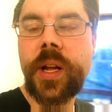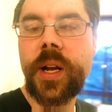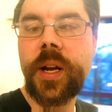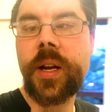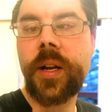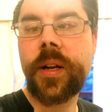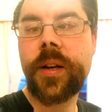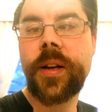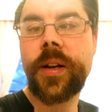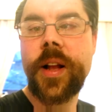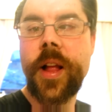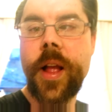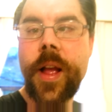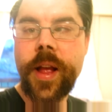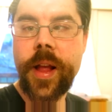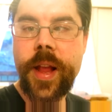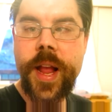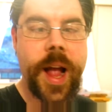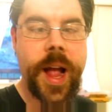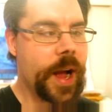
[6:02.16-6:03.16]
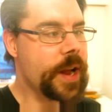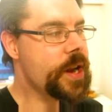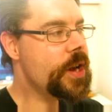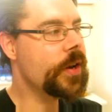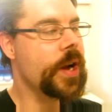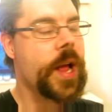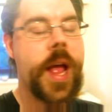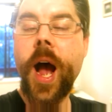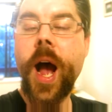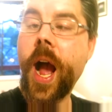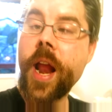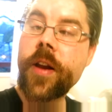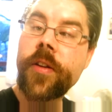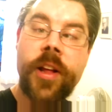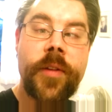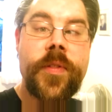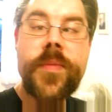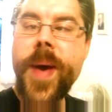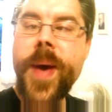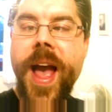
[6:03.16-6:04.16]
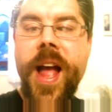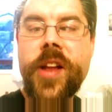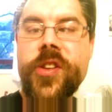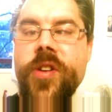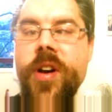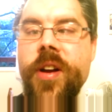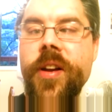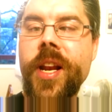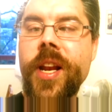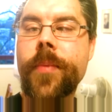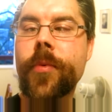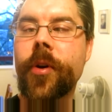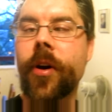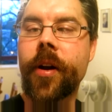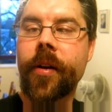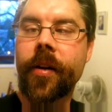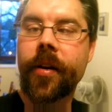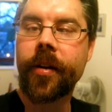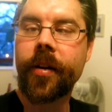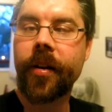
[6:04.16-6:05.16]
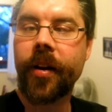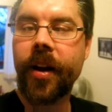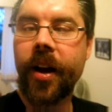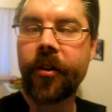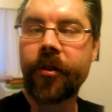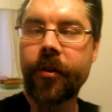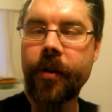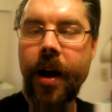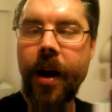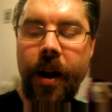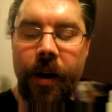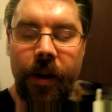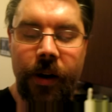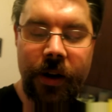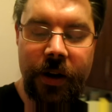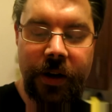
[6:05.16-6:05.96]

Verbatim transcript: uh, yeah, I know, I don't have the patch on anymore. That's right.